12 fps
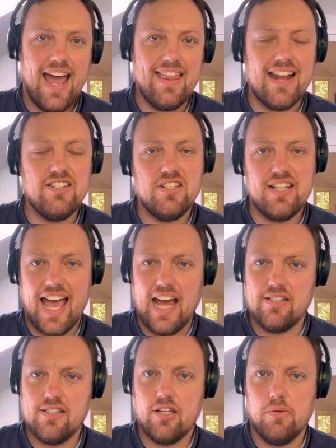And that just
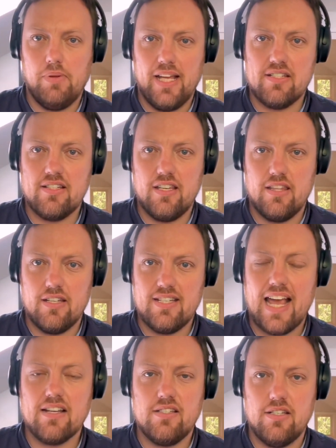adds to complexity in the
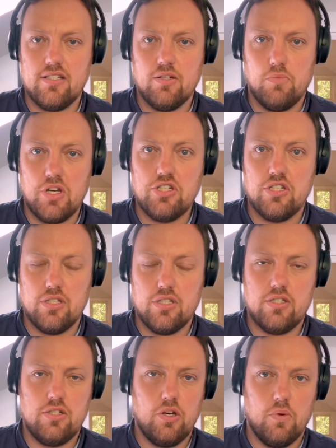tax system, which
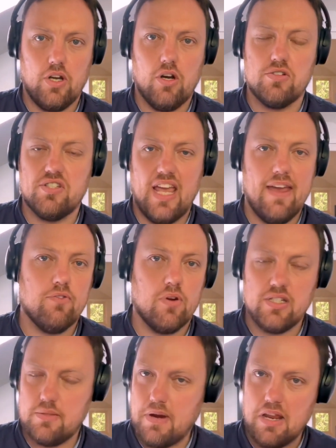is, a cost to
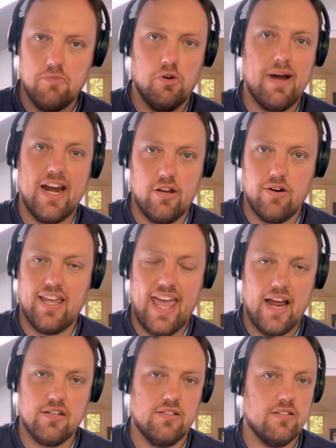everyone spending more money on
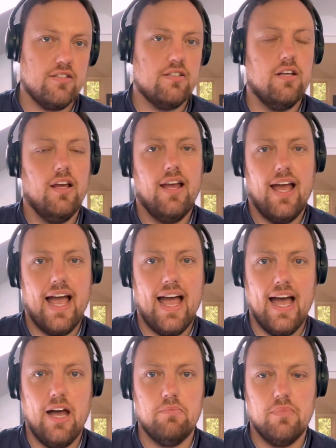accountants.
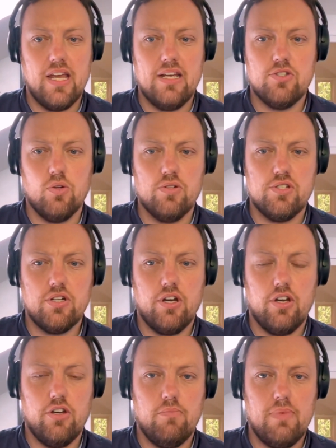It
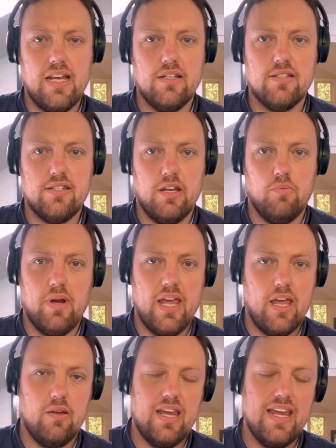also means that
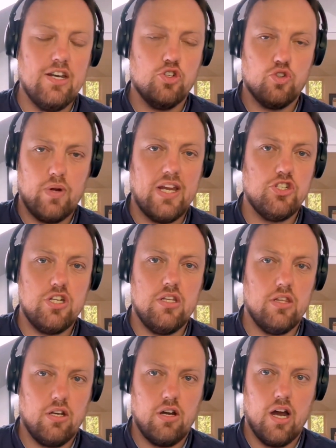we're entrenching
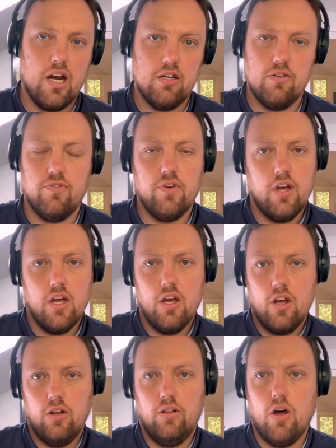kind of
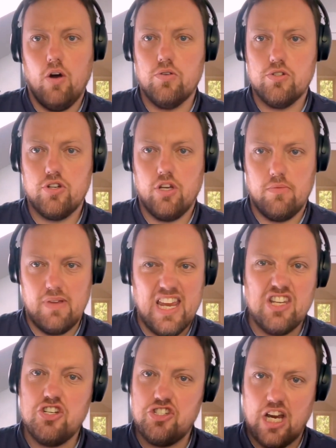long-term
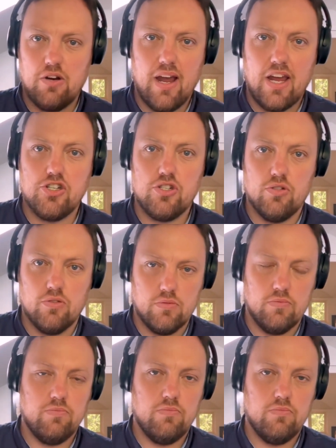intergenerational